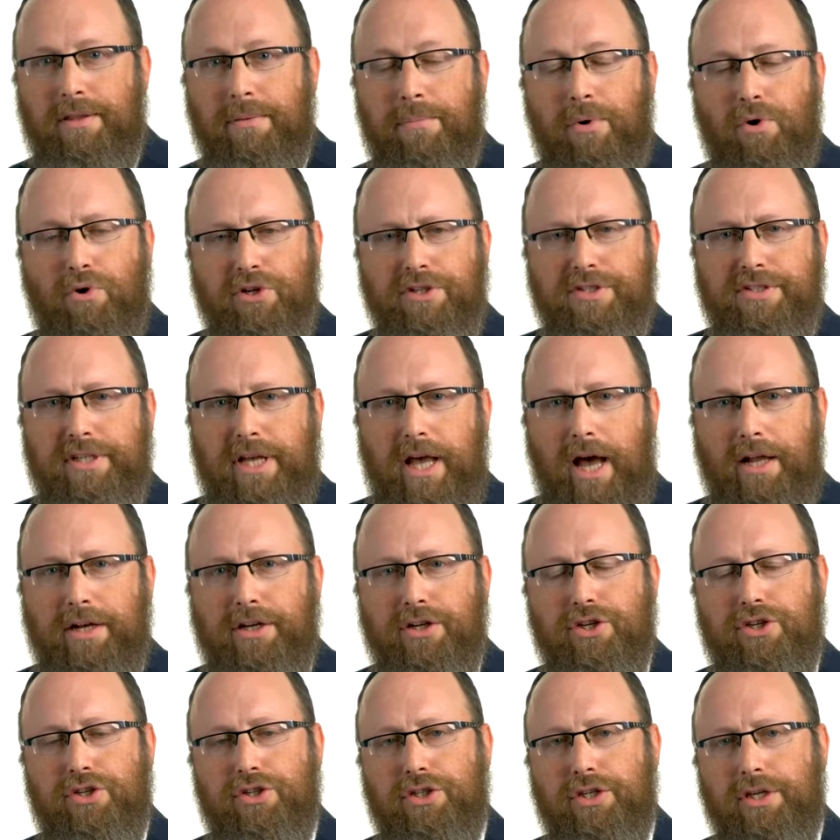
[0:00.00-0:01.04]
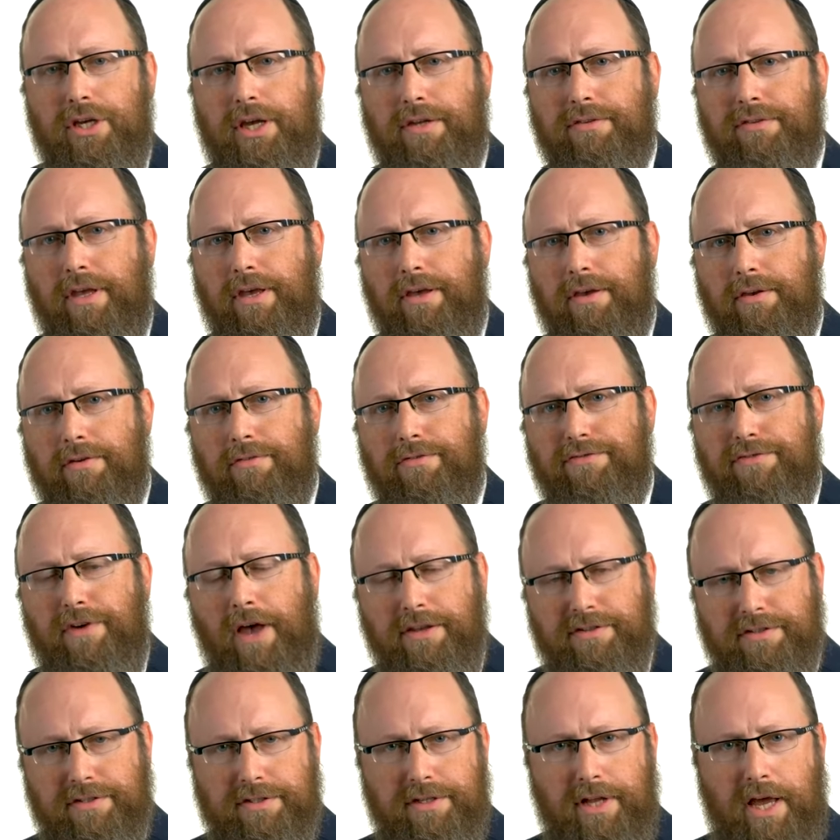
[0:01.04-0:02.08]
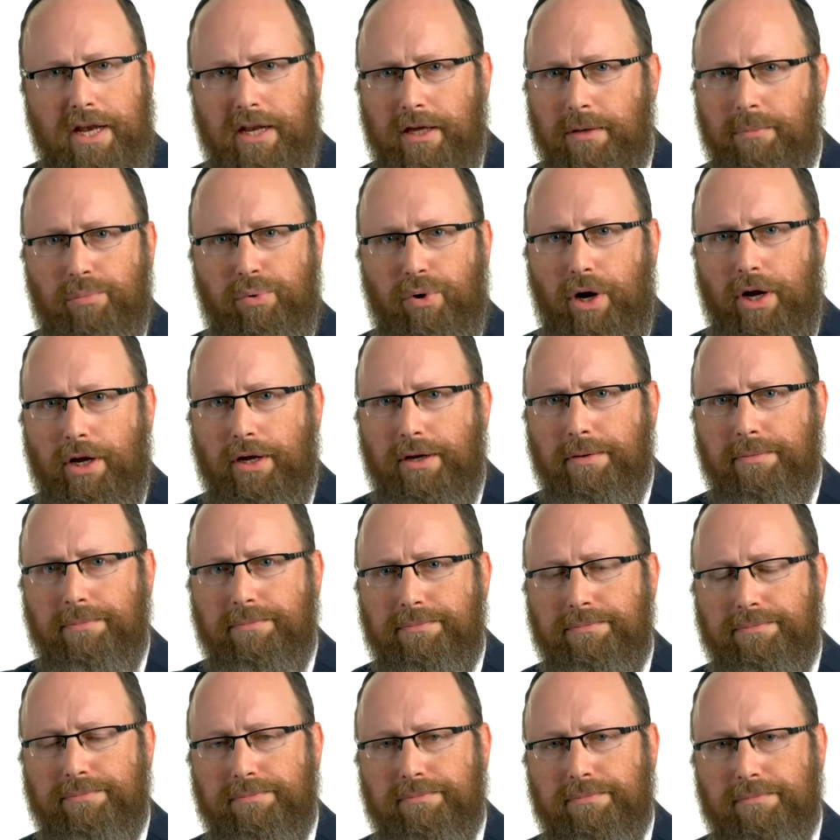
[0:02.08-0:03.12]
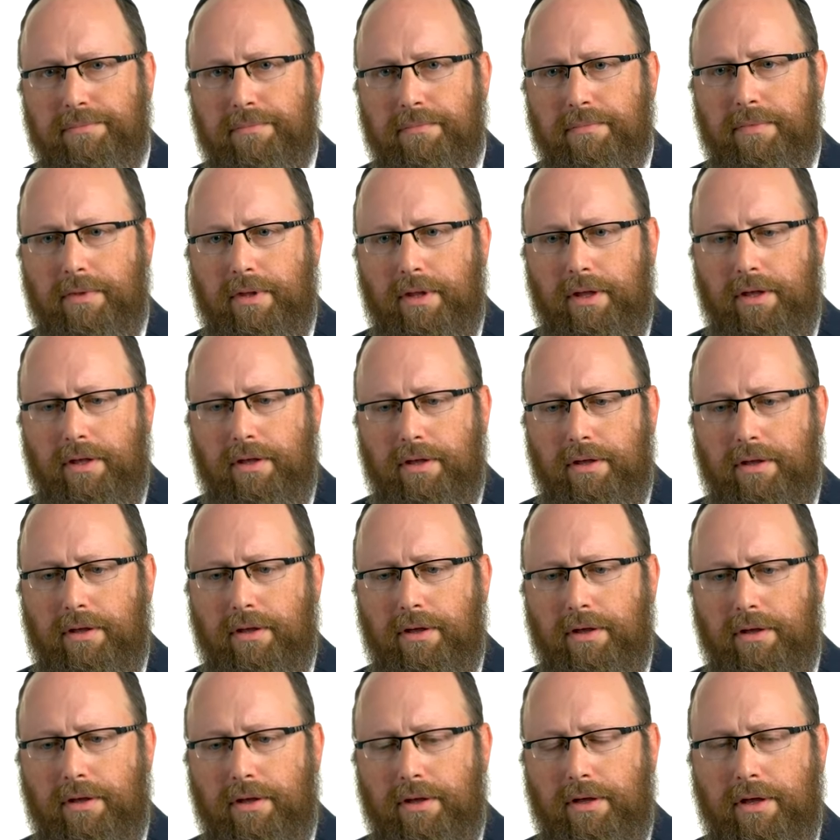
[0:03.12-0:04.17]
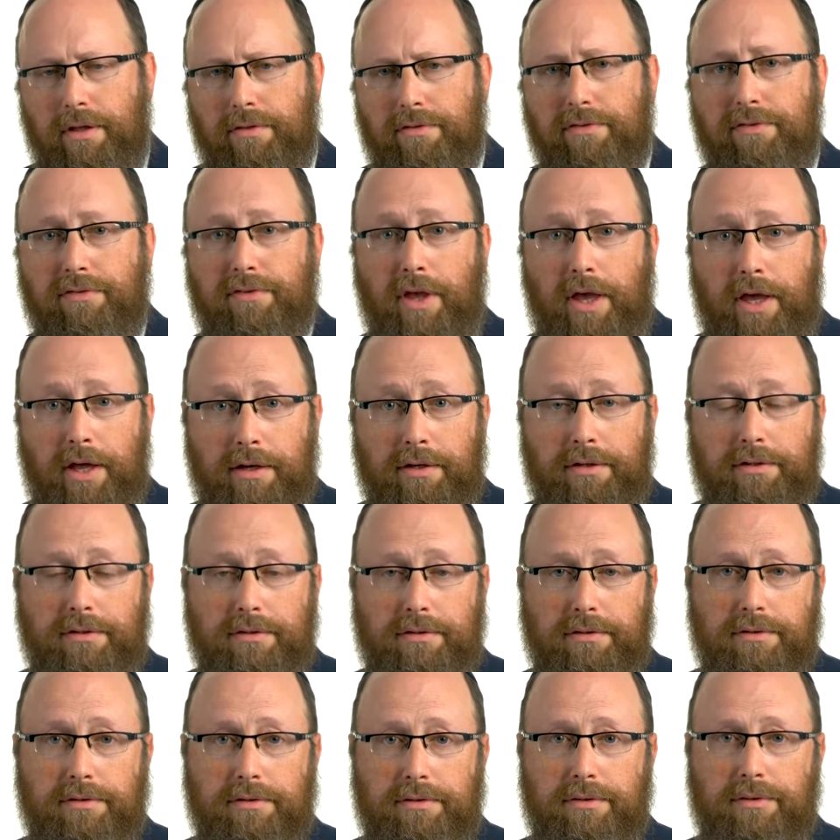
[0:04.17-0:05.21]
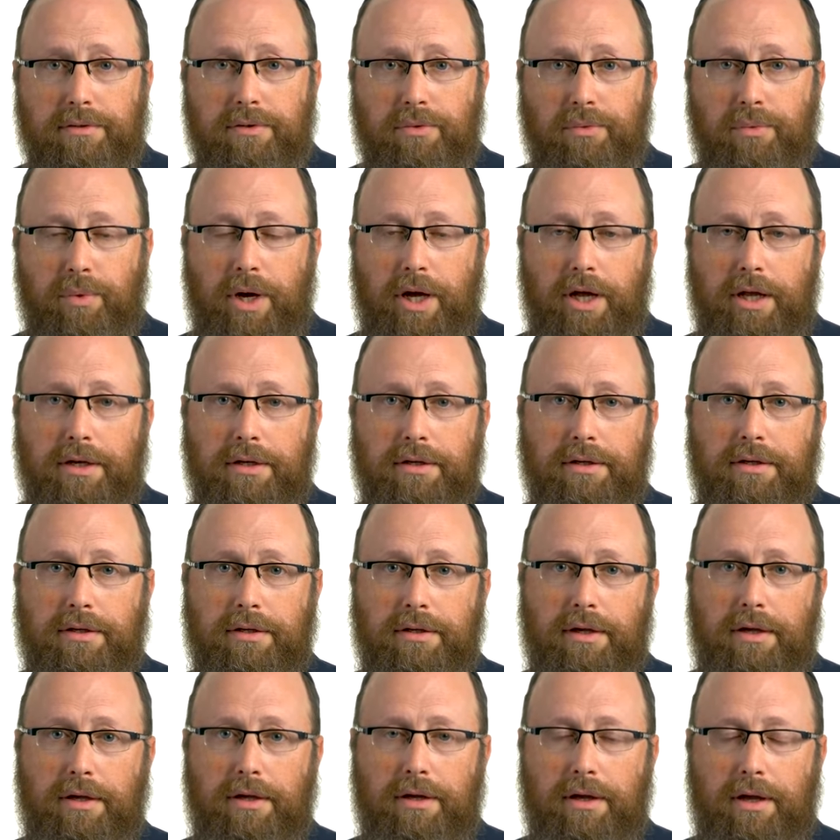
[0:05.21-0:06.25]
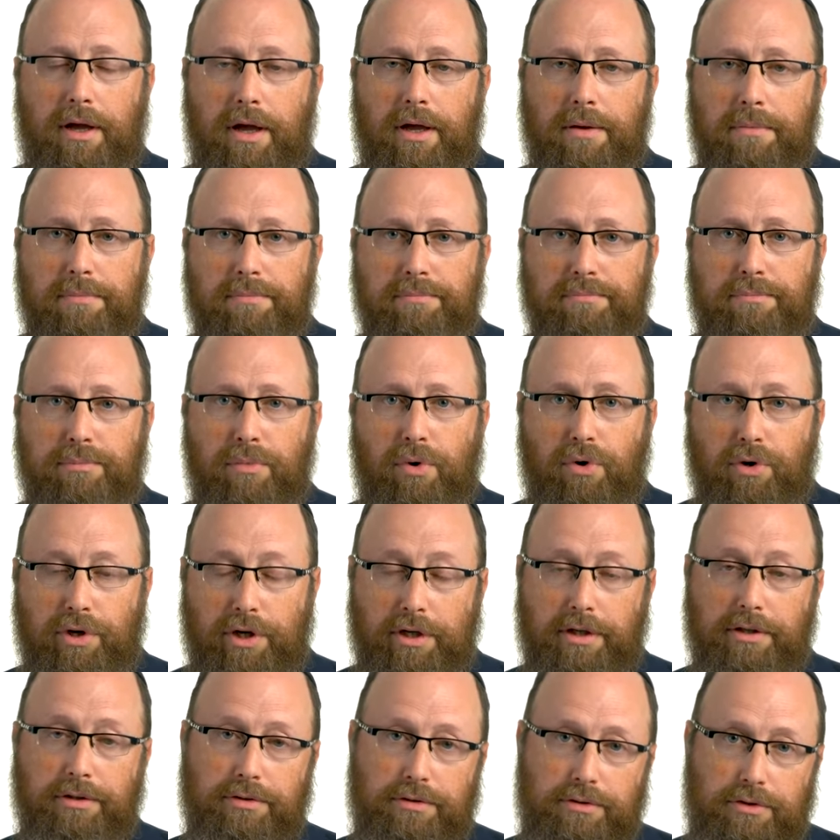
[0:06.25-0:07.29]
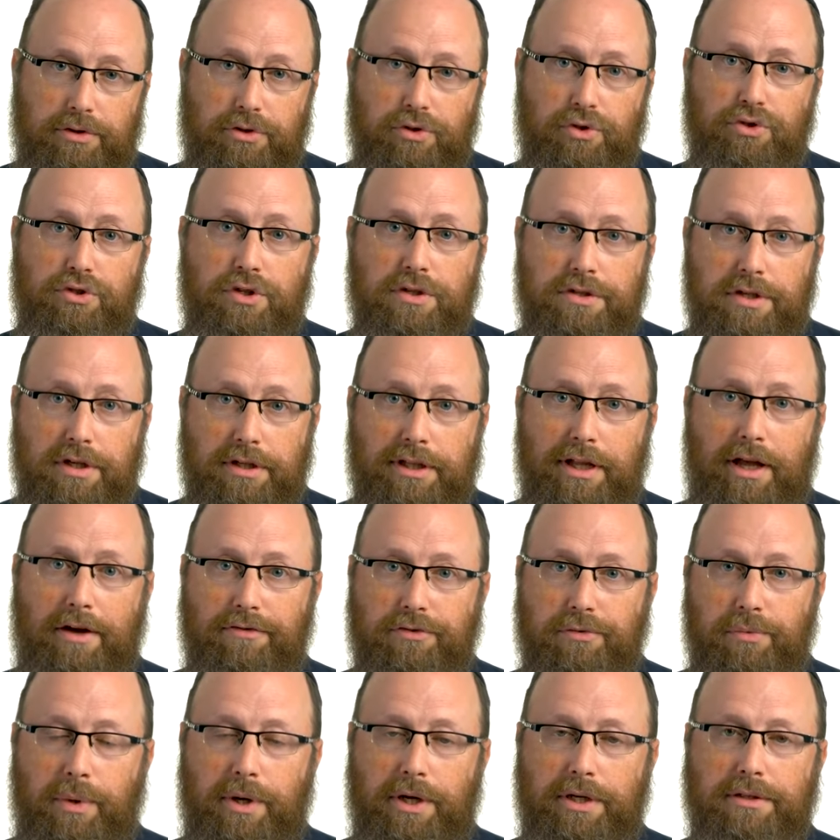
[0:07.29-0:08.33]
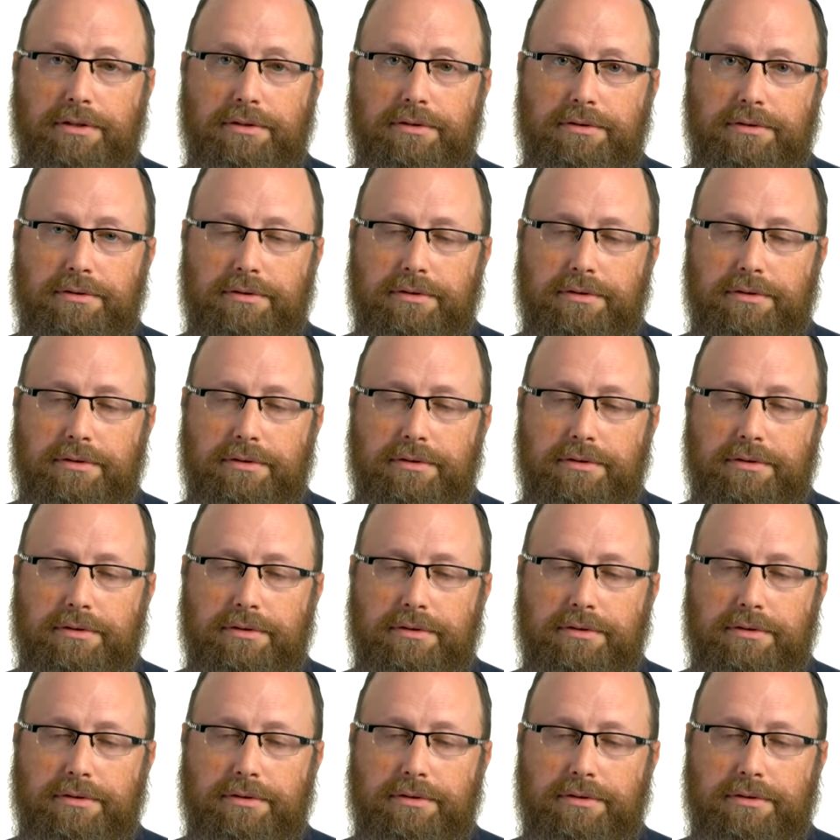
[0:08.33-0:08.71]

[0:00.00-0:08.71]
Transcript: The Mourner's Kaddish is a fascinating prayer. It's said when a mourner loses a loved one